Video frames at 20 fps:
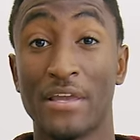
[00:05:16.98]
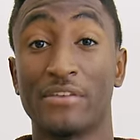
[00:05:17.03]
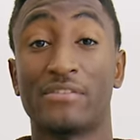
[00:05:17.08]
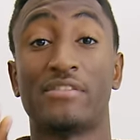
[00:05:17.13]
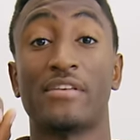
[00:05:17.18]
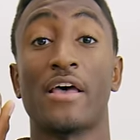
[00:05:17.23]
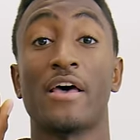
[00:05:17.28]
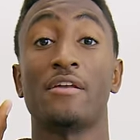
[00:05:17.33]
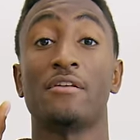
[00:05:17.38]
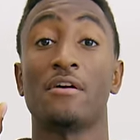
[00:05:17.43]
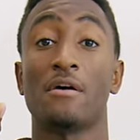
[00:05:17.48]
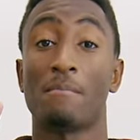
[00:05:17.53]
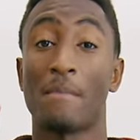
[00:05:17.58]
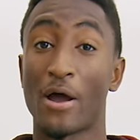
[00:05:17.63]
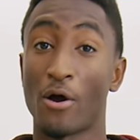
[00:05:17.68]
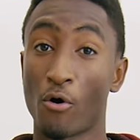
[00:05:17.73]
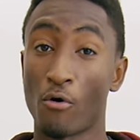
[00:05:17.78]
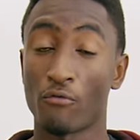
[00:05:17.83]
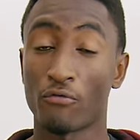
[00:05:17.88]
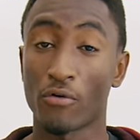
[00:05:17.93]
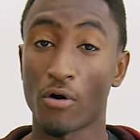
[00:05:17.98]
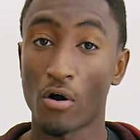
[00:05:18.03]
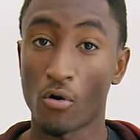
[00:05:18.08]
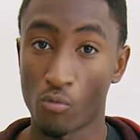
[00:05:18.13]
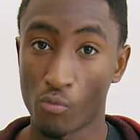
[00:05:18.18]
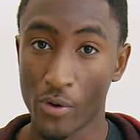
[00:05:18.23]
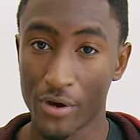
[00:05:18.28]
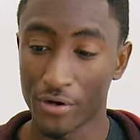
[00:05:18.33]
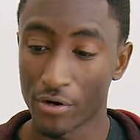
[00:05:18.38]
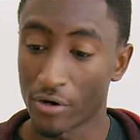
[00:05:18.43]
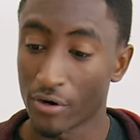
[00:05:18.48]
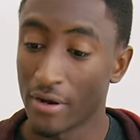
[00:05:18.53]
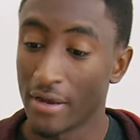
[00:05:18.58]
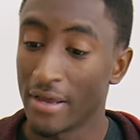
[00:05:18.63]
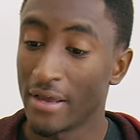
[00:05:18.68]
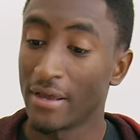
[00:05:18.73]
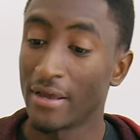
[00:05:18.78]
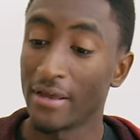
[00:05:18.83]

being said, my overall winner